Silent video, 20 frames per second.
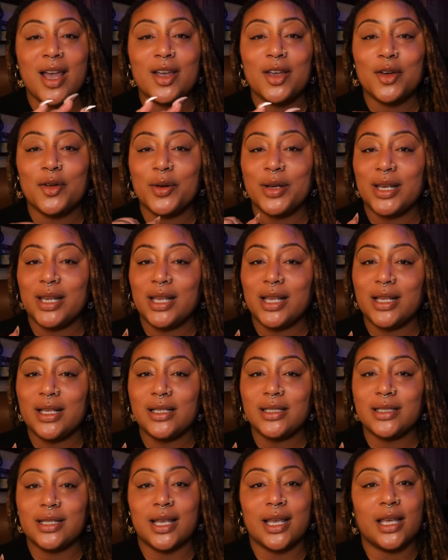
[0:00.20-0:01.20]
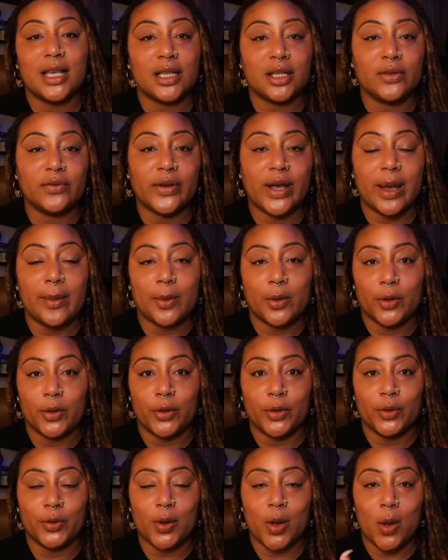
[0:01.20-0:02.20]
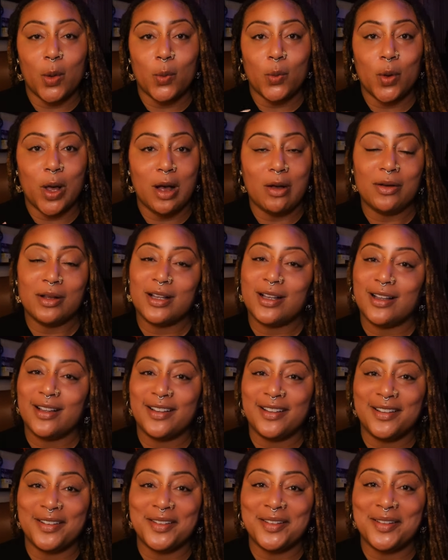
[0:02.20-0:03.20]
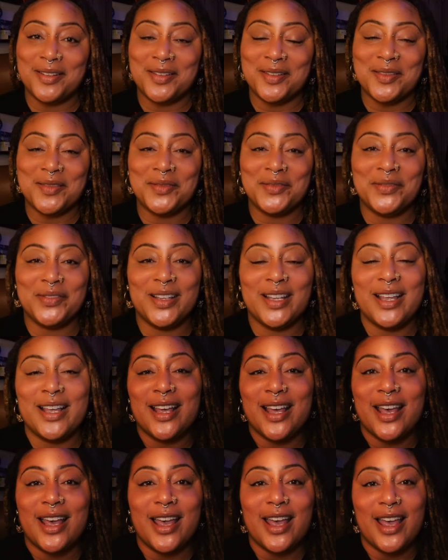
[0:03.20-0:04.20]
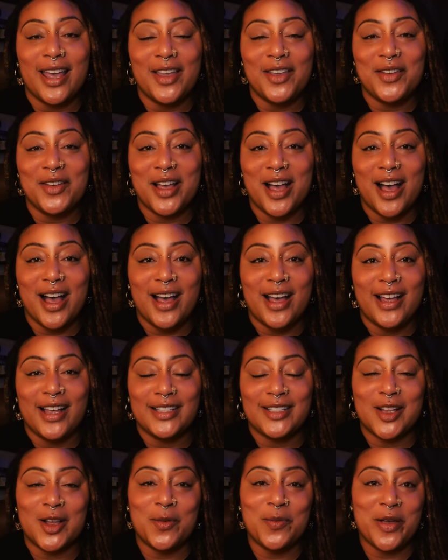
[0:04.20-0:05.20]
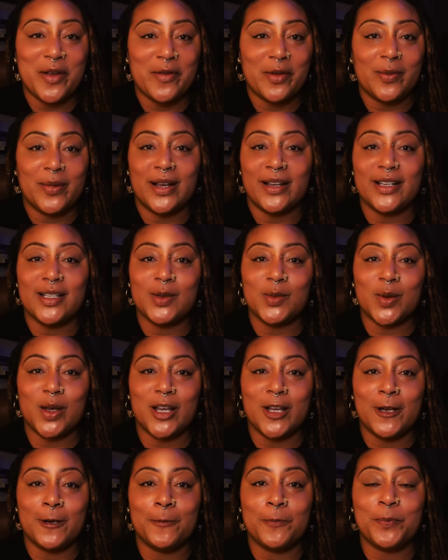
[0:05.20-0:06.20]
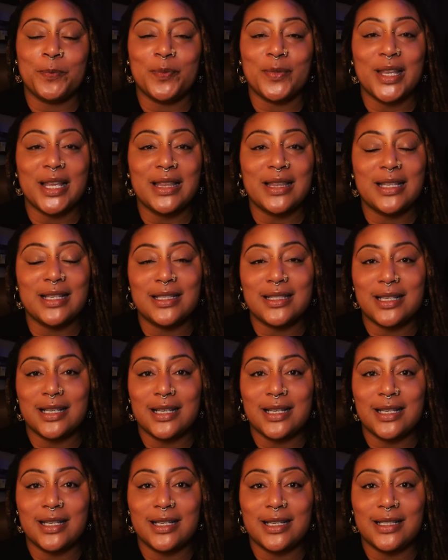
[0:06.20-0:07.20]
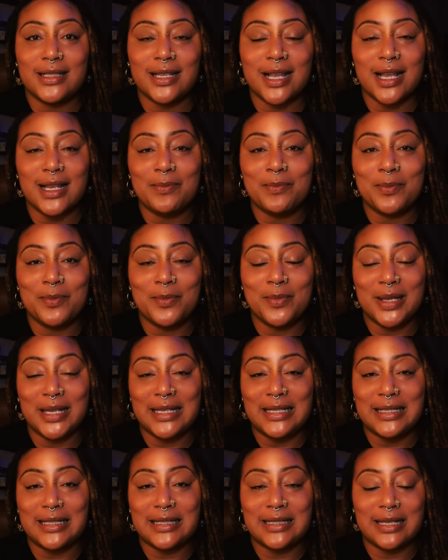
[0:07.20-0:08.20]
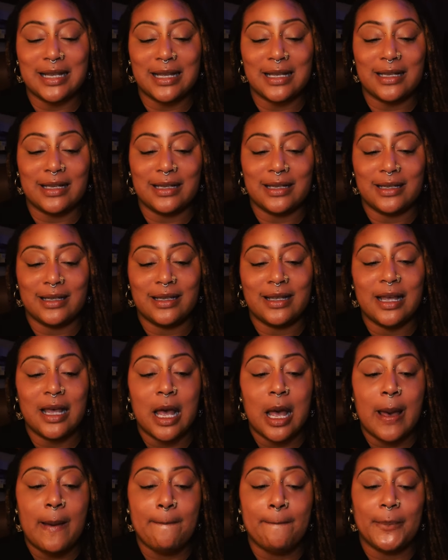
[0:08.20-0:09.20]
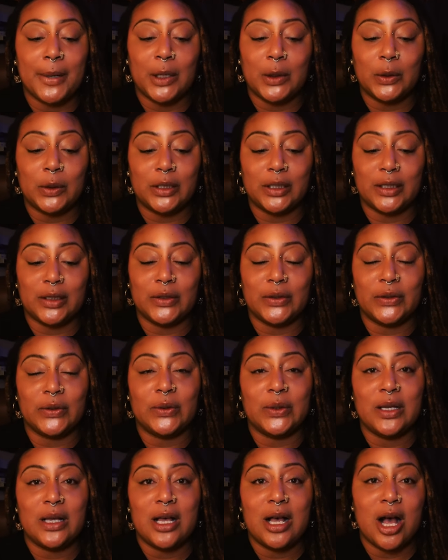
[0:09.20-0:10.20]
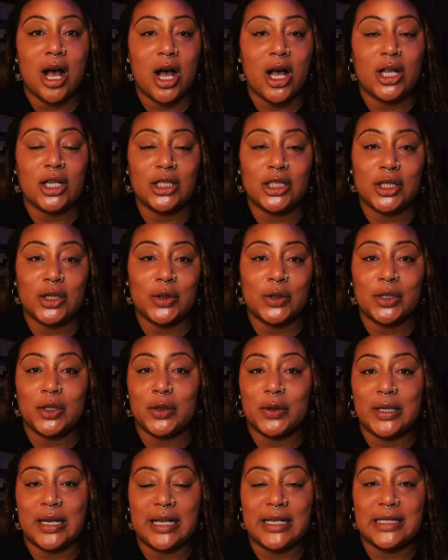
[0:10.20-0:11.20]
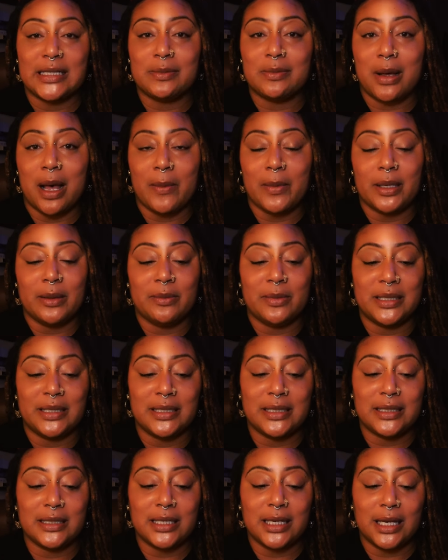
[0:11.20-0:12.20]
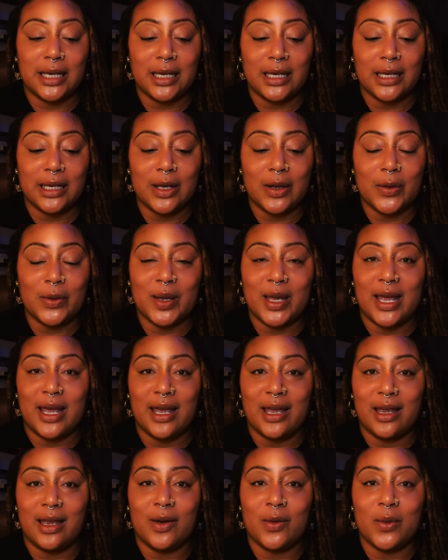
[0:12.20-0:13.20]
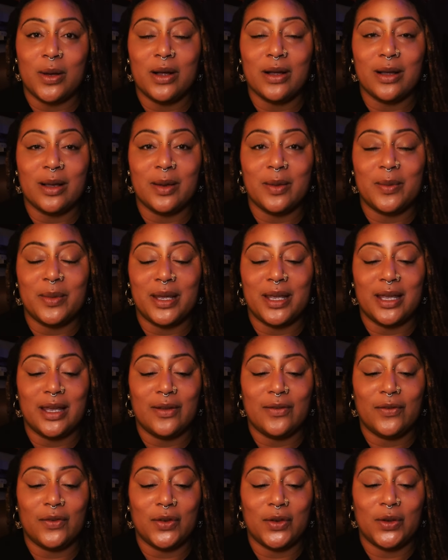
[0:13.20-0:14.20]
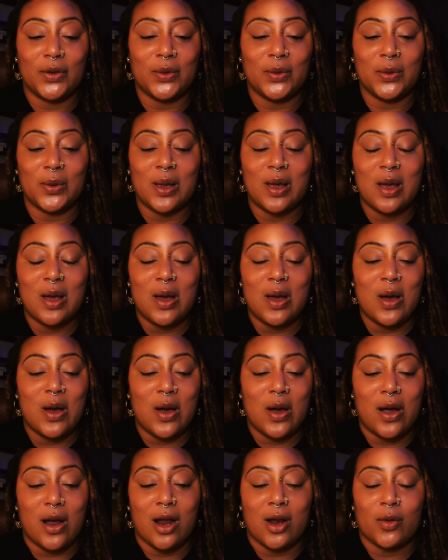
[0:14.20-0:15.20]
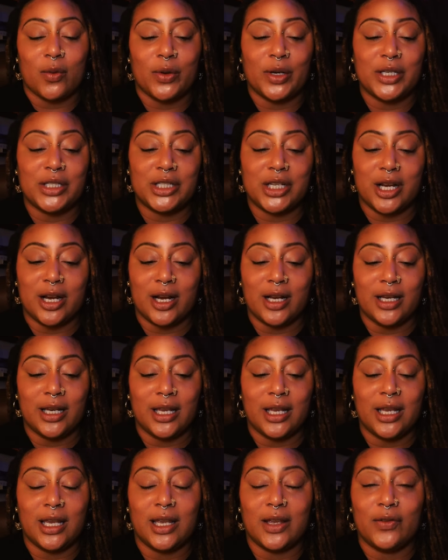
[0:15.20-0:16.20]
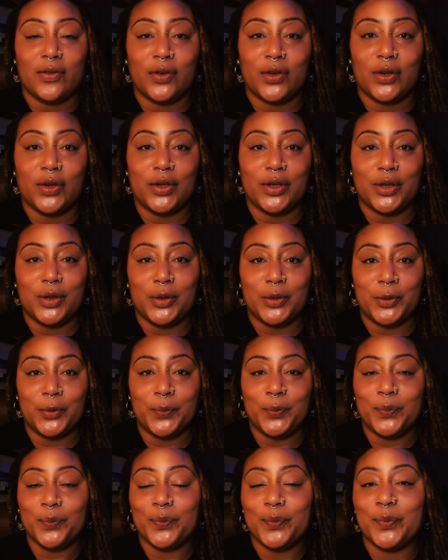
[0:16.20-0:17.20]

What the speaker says: Greetings, Healing Vibe crew. Welcome. And you guys, hope everybody's well. This is Misa Mogul, also known as Mama Mystique. Okay, welcome if you are returning, if you're new.